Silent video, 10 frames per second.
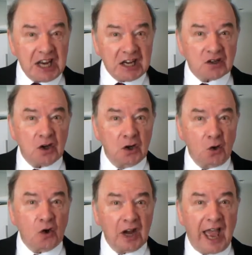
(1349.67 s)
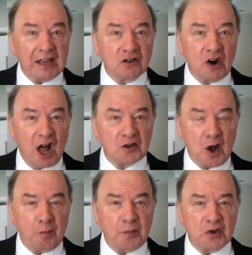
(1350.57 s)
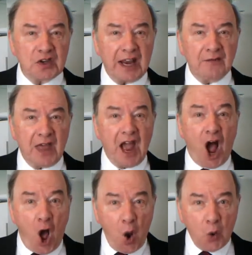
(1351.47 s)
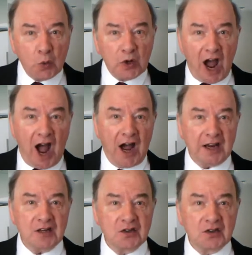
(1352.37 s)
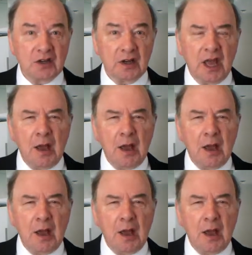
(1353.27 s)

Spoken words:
did look like grasshoppers in their own eyes,